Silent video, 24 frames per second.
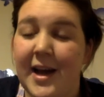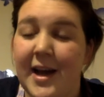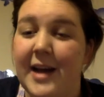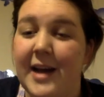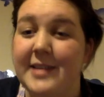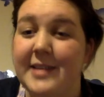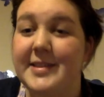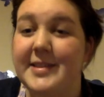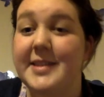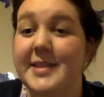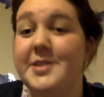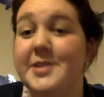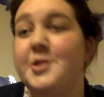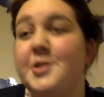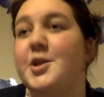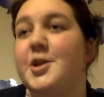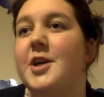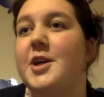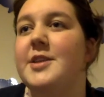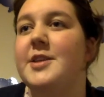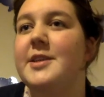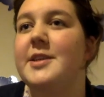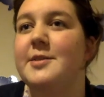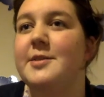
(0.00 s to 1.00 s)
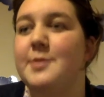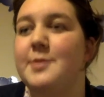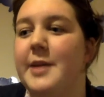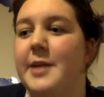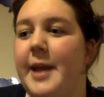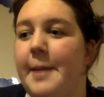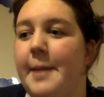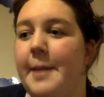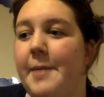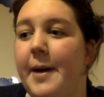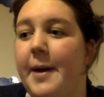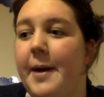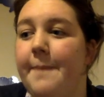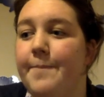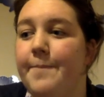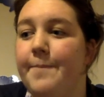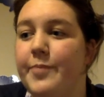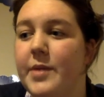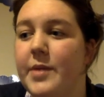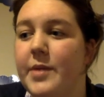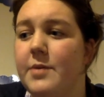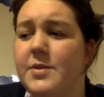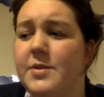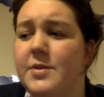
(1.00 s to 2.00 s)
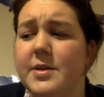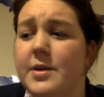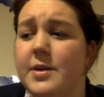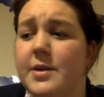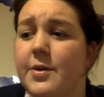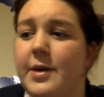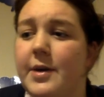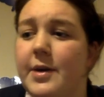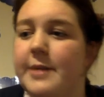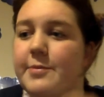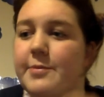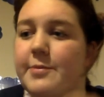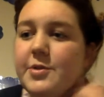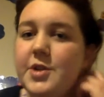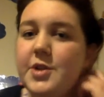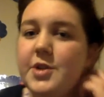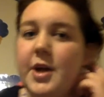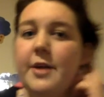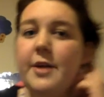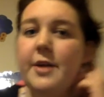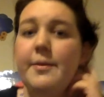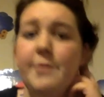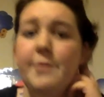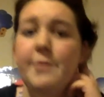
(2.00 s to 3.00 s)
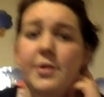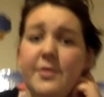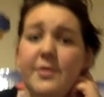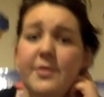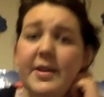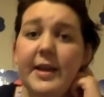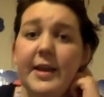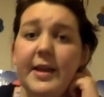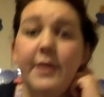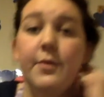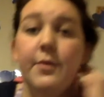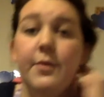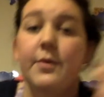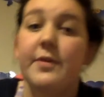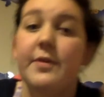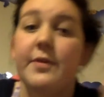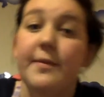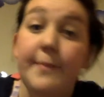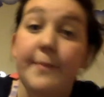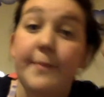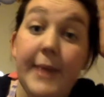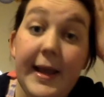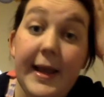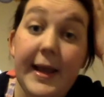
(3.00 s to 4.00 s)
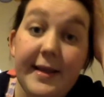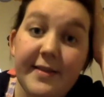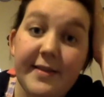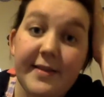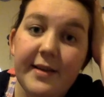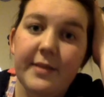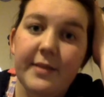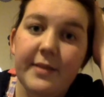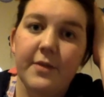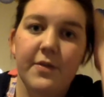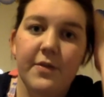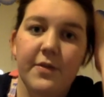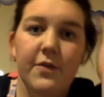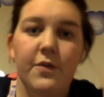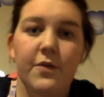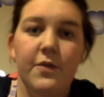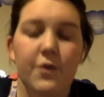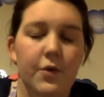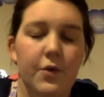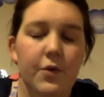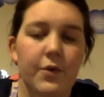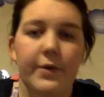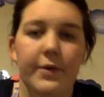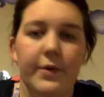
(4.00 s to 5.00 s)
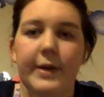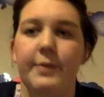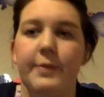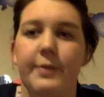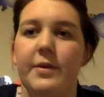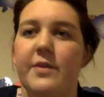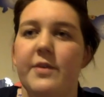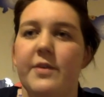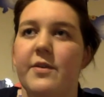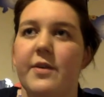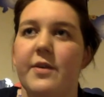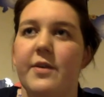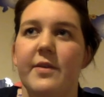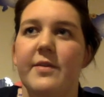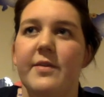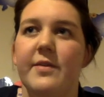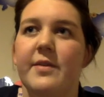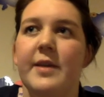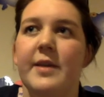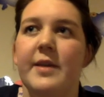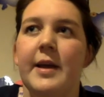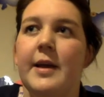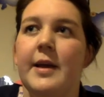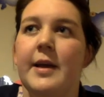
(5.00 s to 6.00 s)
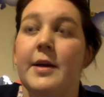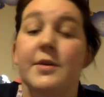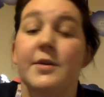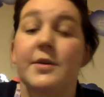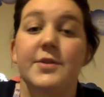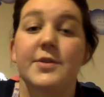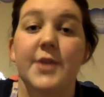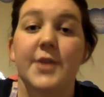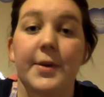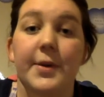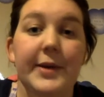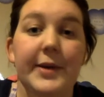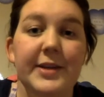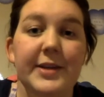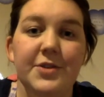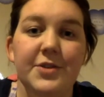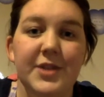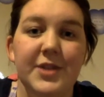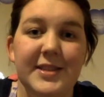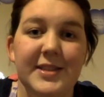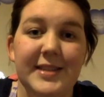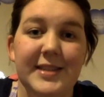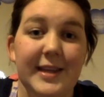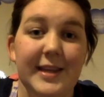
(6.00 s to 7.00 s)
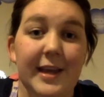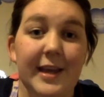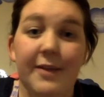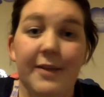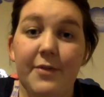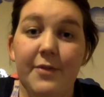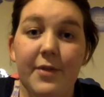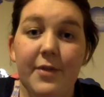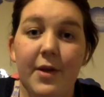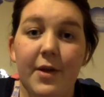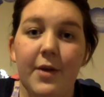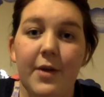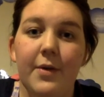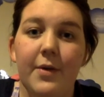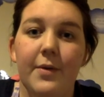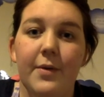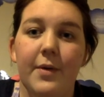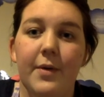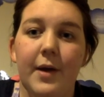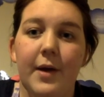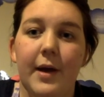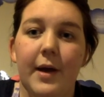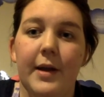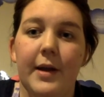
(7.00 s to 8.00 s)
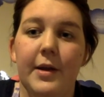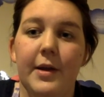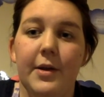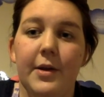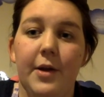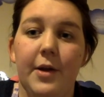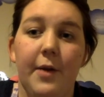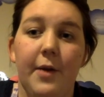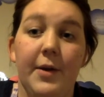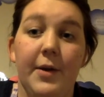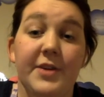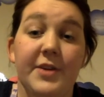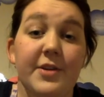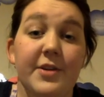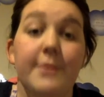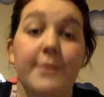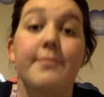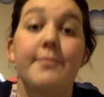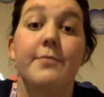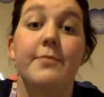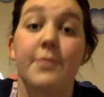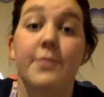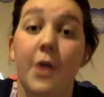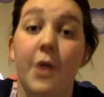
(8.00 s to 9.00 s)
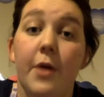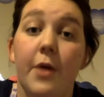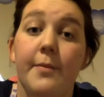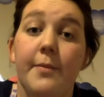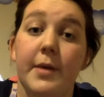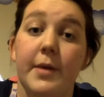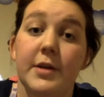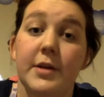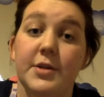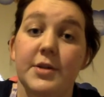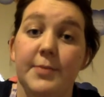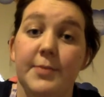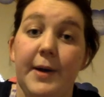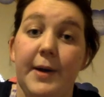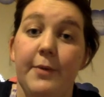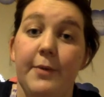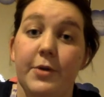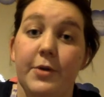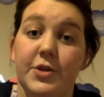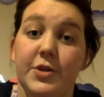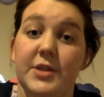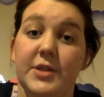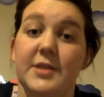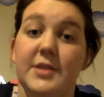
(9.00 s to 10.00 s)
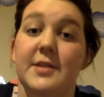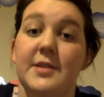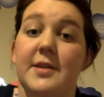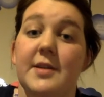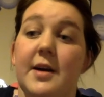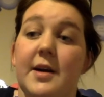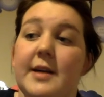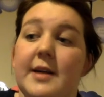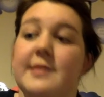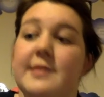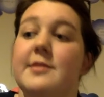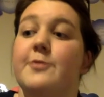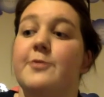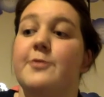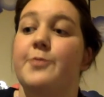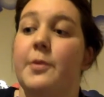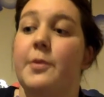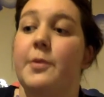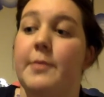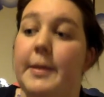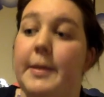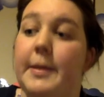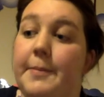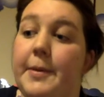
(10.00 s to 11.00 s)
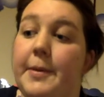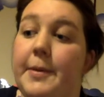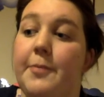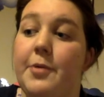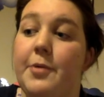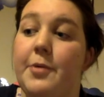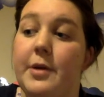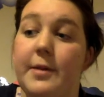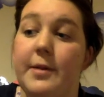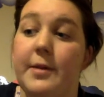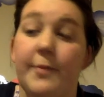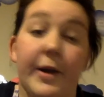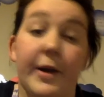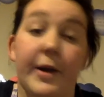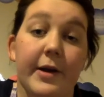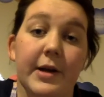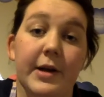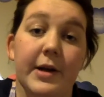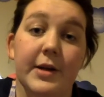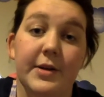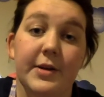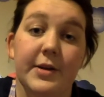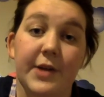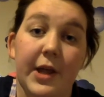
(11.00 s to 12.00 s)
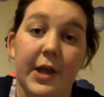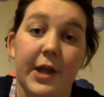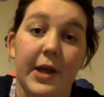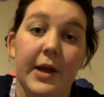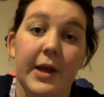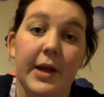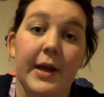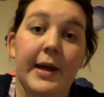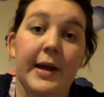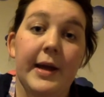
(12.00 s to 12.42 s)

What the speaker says: I said to Jodie as we came out, It was an incredible show. The music was amazing. The story was just so interesting. Even though, you know, I don't know much about Washington Heights, as probably people in America do.